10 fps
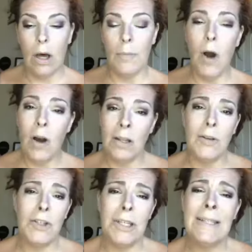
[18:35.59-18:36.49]
Our
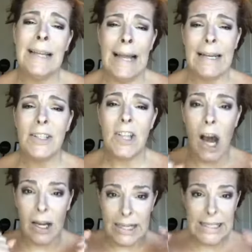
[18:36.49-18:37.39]
lotion is still out of
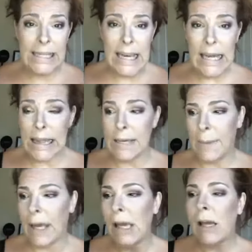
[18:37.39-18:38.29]
stock. It's killing
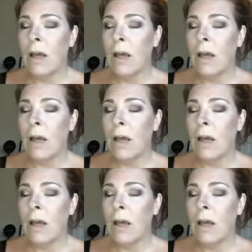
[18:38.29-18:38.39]
me.